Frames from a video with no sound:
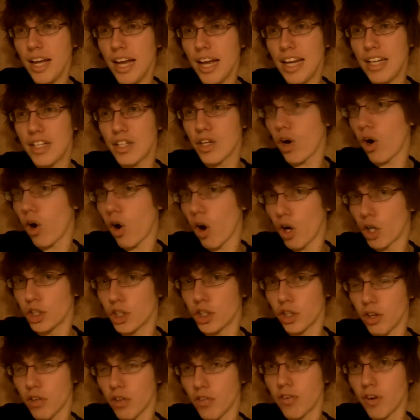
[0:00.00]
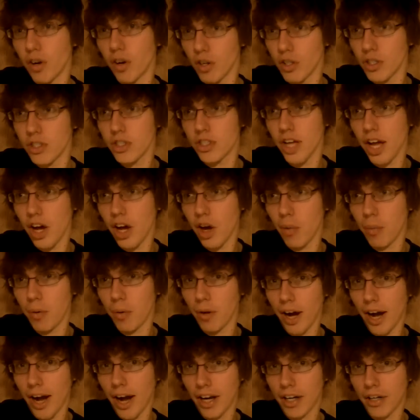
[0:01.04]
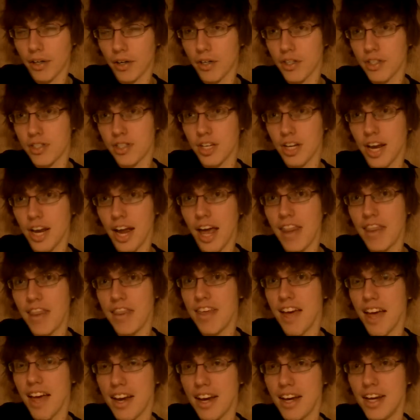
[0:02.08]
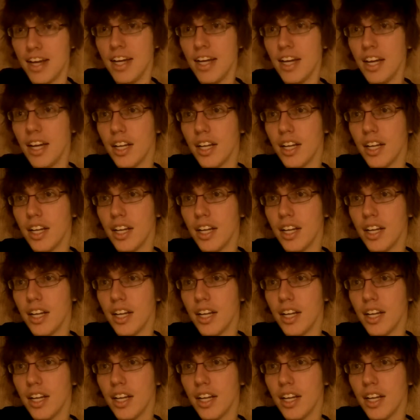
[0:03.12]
into Archer first to help her accuracy, and then